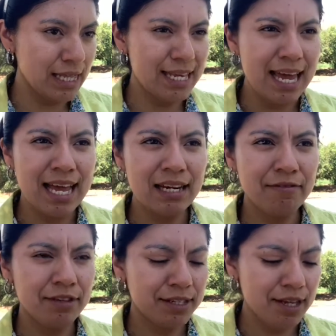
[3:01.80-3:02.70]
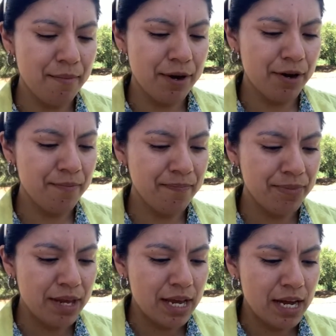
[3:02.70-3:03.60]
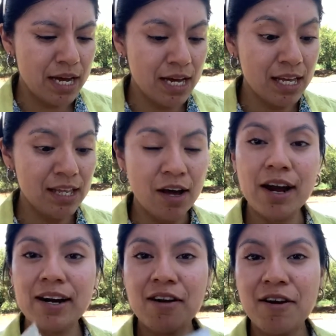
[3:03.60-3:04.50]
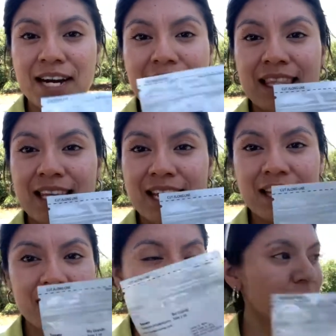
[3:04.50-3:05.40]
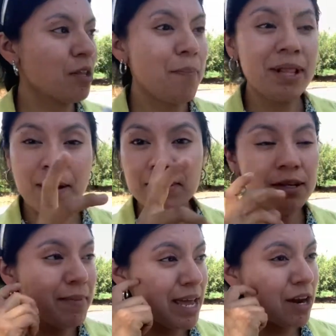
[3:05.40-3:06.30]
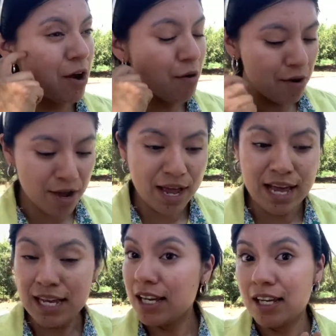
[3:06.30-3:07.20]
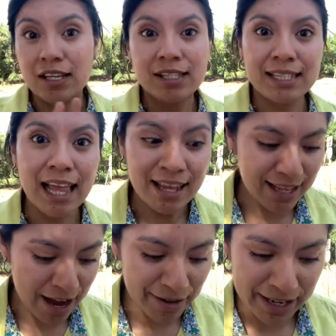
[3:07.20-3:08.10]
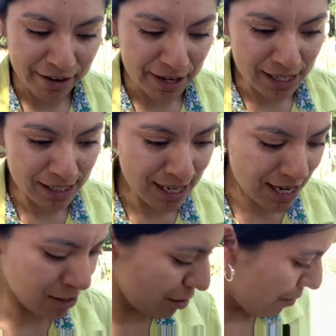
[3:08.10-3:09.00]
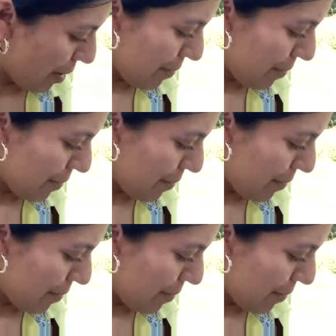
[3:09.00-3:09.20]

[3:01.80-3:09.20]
the end of the summer. Rio Grande, the plum tomato, selling out like crazy, so I'm